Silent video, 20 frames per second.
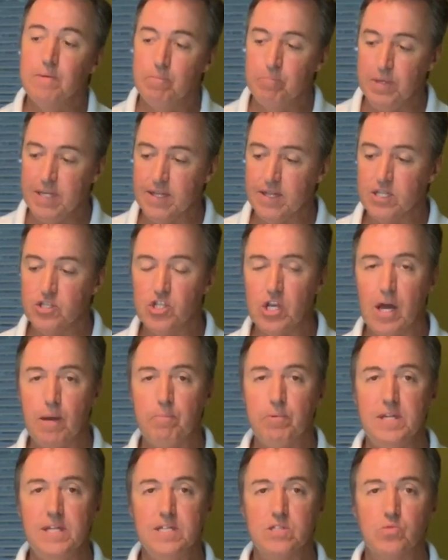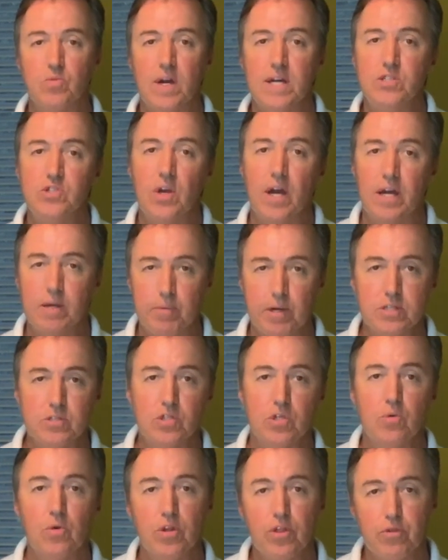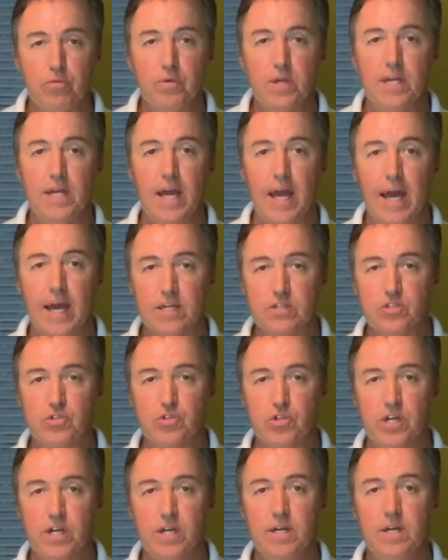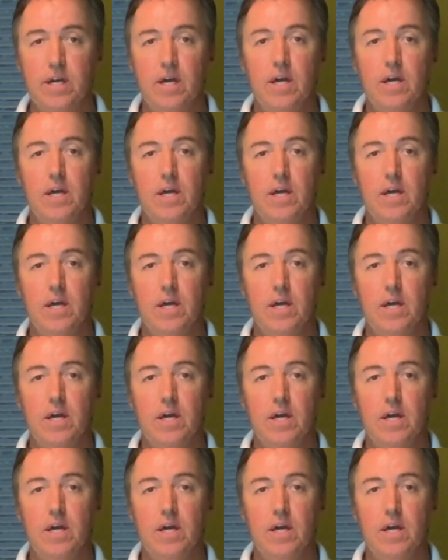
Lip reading: being the Japanese rice, you had about 2 or 3 extra